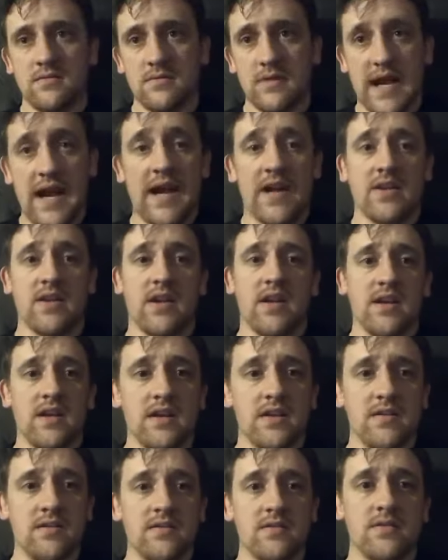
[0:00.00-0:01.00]
act like
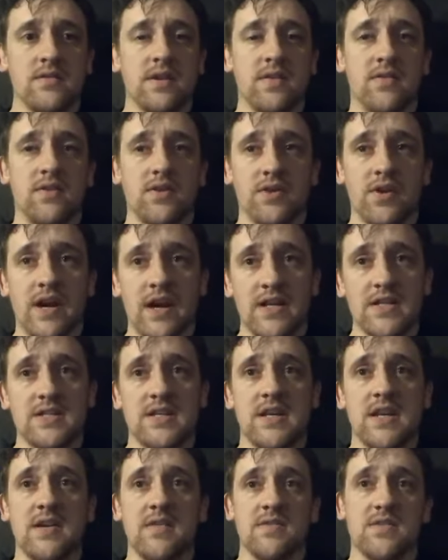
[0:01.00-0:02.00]
it. If you're not
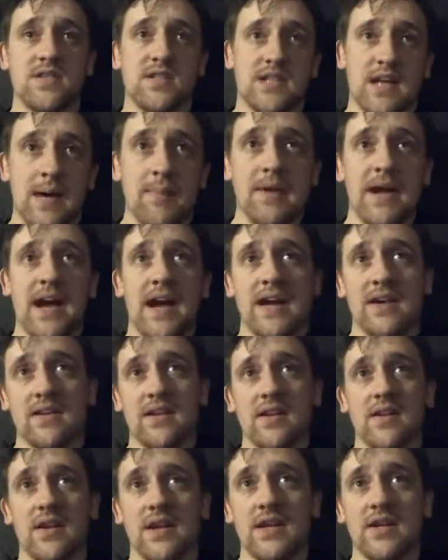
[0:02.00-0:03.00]
saved, stop
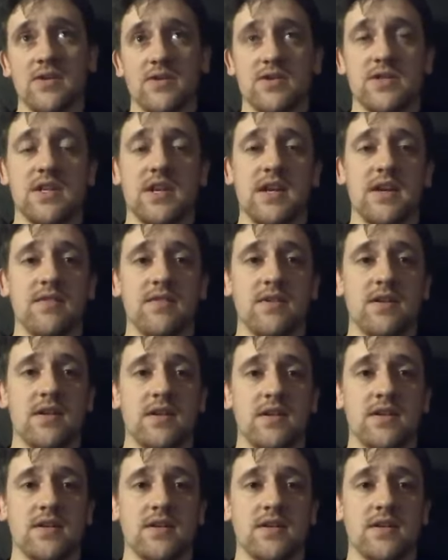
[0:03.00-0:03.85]
acting like you're saved.